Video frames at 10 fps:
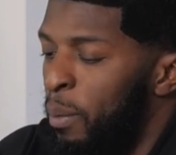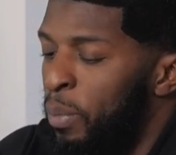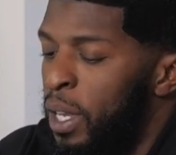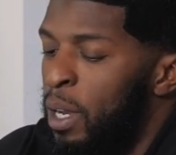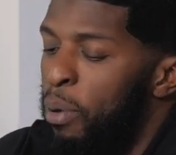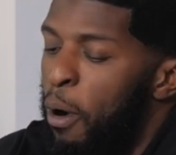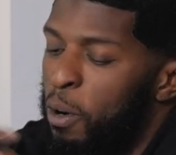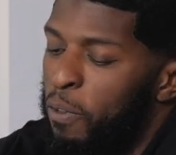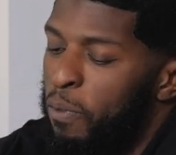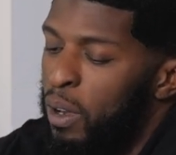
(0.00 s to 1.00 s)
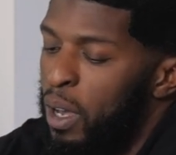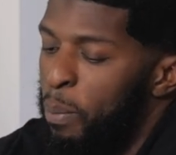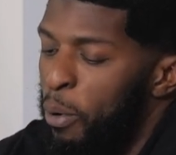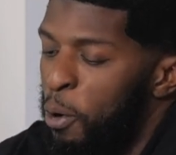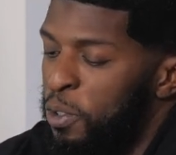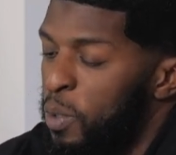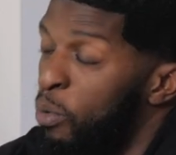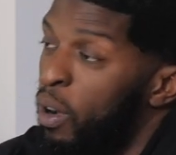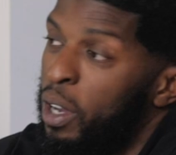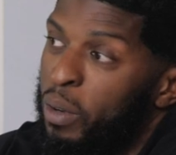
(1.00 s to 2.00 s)
being a part of a person's
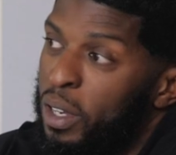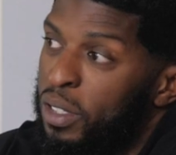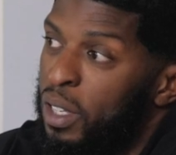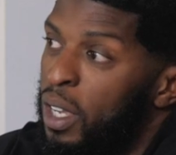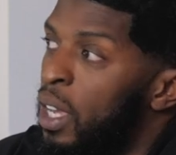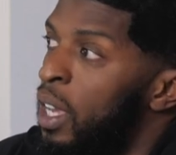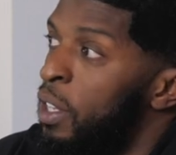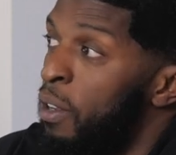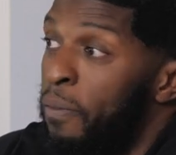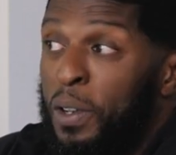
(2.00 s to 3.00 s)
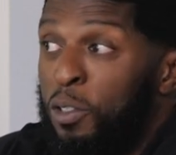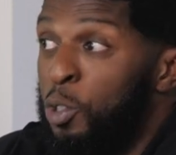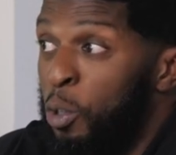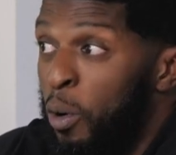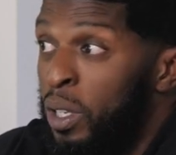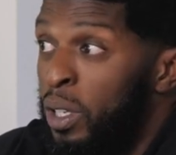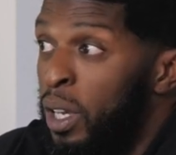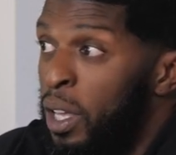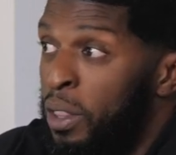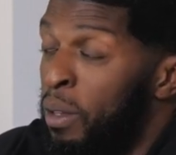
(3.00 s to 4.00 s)
progress, their fitness
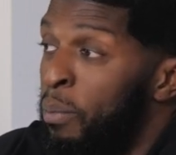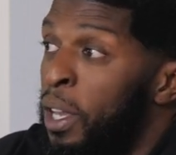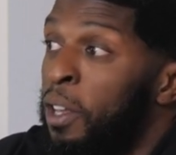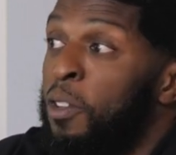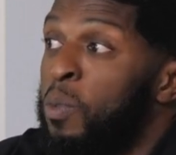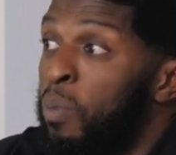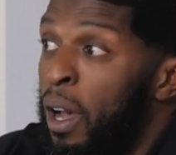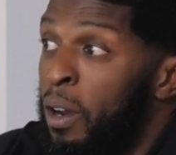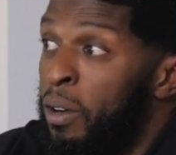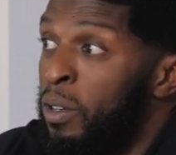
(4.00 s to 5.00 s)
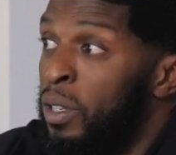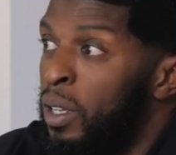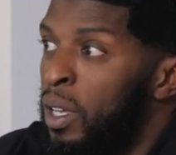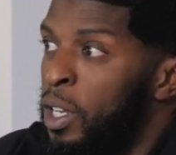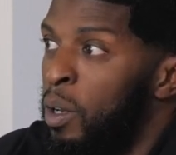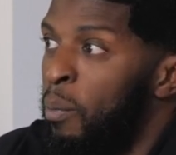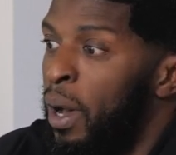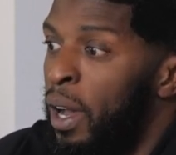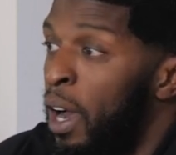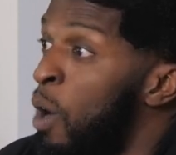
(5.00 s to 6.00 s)
journey, and them being inspired,
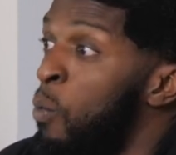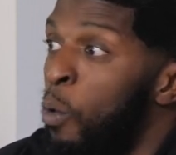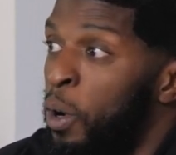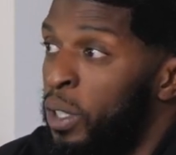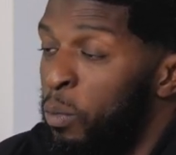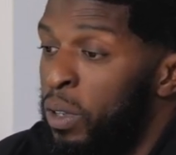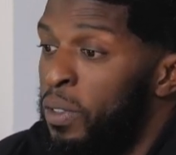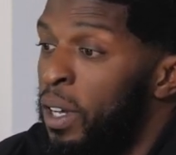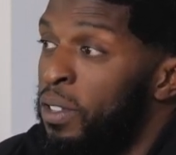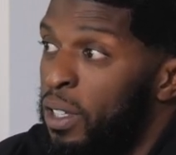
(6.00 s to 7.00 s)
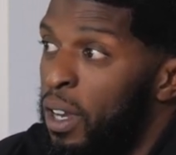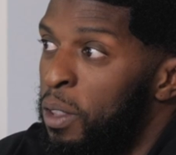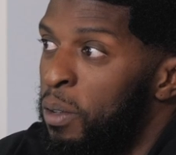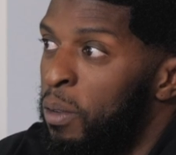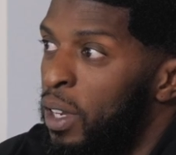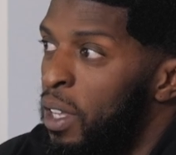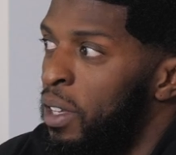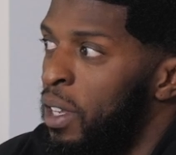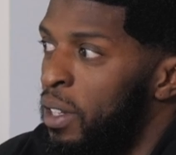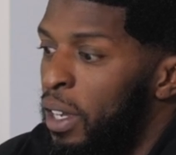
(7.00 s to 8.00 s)
by our work that we've done together,
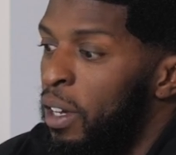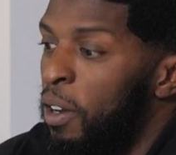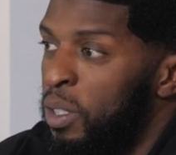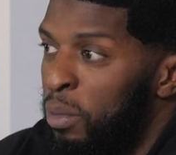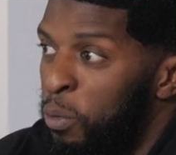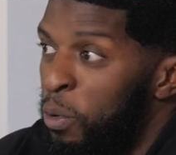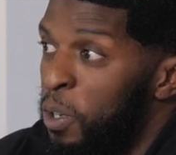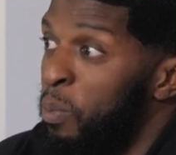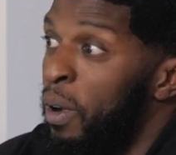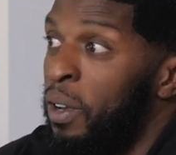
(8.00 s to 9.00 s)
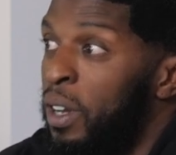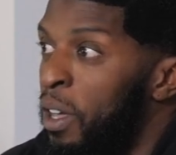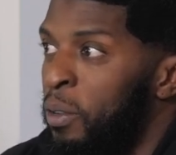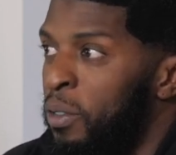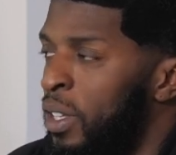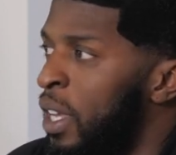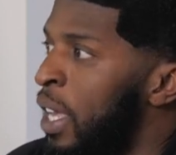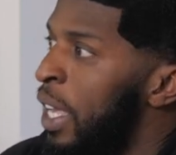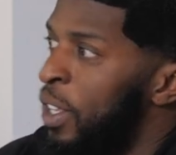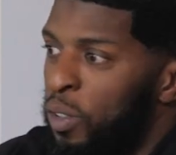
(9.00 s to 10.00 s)
and then they ultimately were inspiring others.
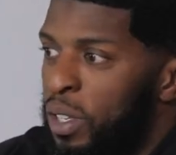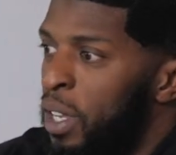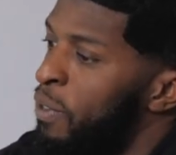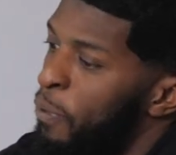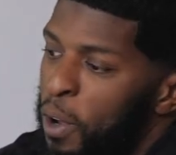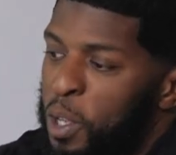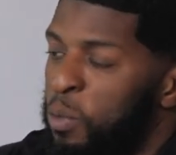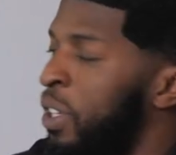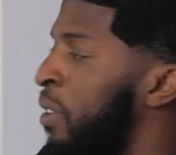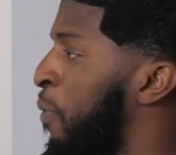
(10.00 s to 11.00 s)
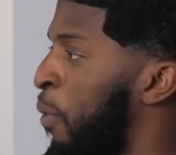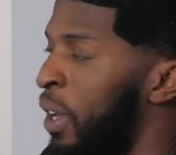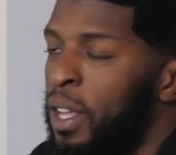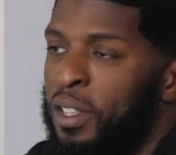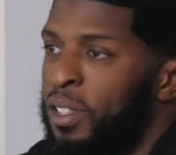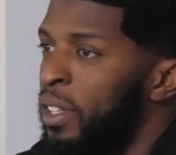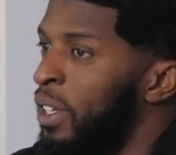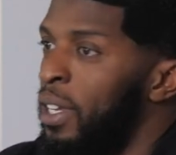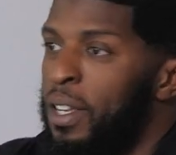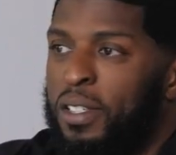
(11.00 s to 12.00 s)
So then friends were telling friends,
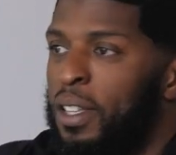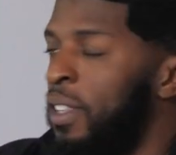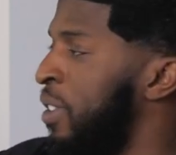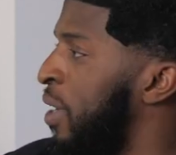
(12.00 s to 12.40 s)
telling cousins,